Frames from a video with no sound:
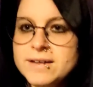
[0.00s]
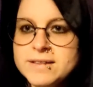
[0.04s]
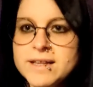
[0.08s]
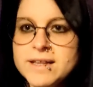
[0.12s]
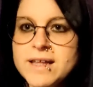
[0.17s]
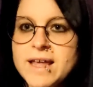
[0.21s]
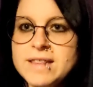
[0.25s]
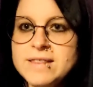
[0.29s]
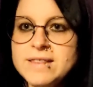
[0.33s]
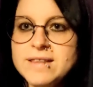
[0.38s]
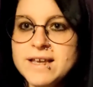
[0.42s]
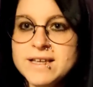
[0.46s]

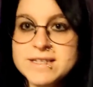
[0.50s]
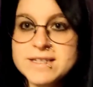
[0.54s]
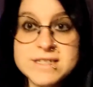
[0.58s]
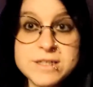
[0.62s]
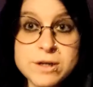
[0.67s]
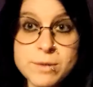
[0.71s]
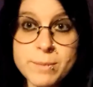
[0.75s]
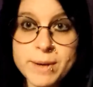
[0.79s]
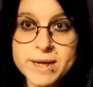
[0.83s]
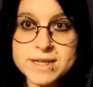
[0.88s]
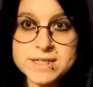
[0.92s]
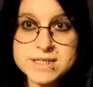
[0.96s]
then it
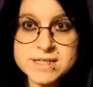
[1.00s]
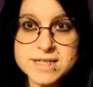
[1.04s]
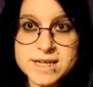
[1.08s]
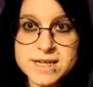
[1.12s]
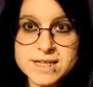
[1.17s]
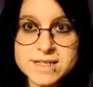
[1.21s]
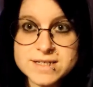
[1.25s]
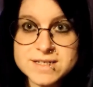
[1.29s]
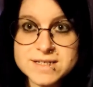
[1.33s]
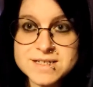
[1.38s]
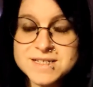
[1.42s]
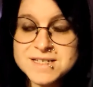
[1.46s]
still makes
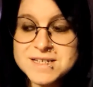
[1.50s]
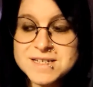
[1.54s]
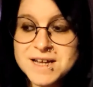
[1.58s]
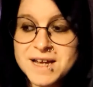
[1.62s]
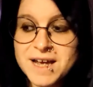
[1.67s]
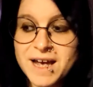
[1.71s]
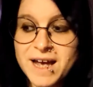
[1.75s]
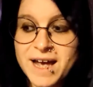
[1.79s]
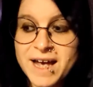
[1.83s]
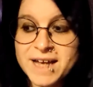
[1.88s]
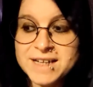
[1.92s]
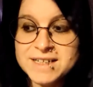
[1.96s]
sense
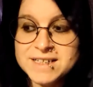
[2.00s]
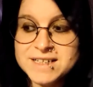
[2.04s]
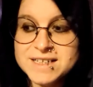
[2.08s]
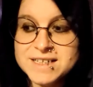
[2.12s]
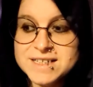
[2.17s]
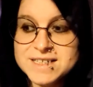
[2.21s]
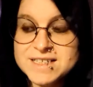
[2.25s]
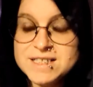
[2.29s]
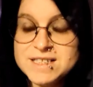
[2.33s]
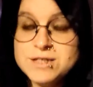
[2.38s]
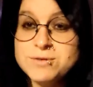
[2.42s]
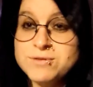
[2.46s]
and
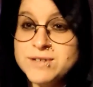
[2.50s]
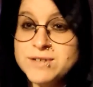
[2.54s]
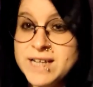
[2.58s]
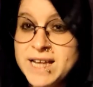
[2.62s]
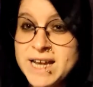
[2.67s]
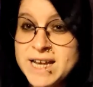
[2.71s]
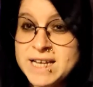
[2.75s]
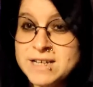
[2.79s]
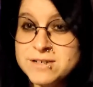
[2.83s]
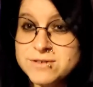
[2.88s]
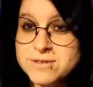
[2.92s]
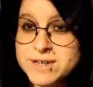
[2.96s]
it's still
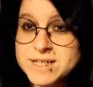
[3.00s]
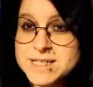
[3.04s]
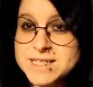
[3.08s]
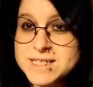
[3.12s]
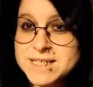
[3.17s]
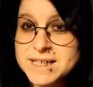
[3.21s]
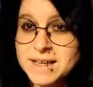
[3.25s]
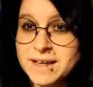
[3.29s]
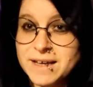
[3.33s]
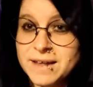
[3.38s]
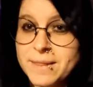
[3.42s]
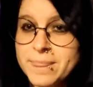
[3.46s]
really
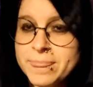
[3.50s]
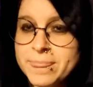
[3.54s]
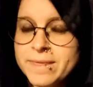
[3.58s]
interesting.